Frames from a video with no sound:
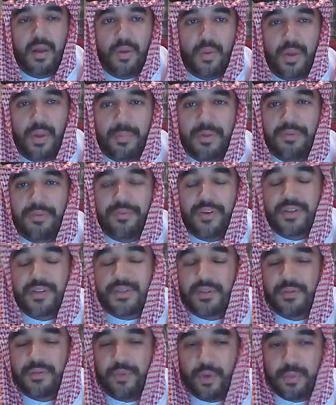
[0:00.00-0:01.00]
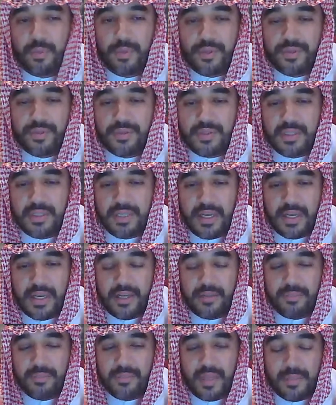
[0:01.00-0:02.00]
Well, I mean, first and foremost,
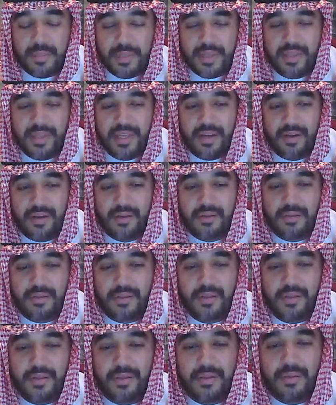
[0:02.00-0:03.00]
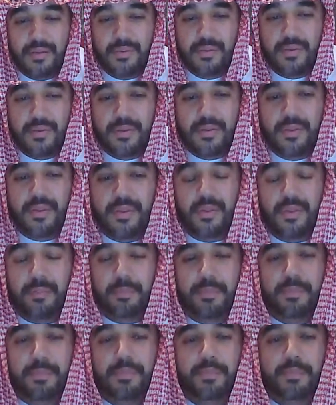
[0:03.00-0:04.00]
the
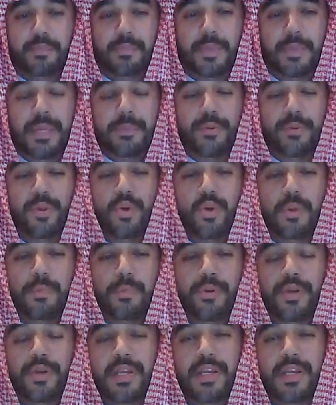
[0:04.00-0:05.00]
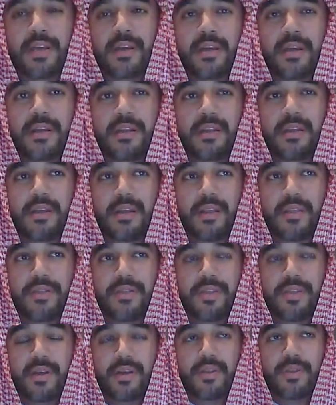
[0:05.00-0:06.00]
people who are putting
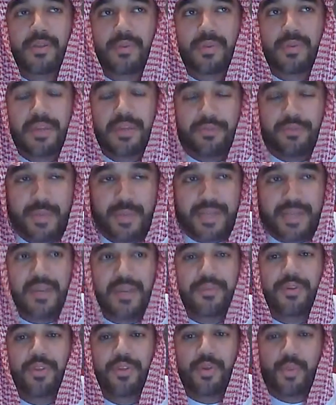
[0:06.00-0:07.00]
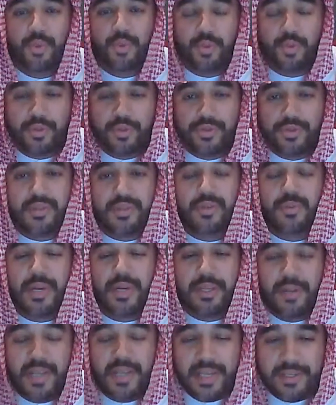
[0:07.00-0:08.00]
the information out there, the rules, the
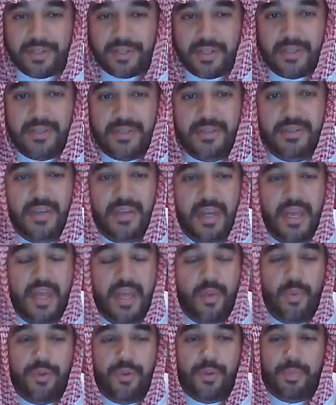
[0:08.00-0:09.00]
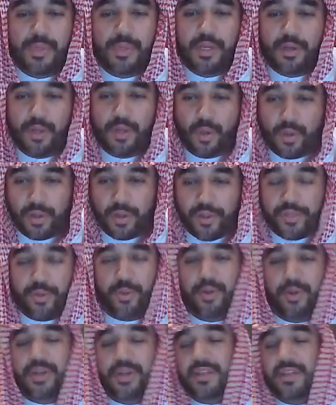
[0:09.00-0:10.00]
regulations, whether it be your local
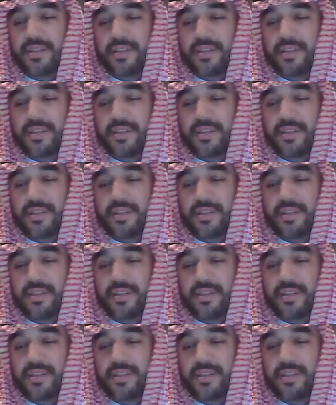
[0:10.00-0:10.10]
authority,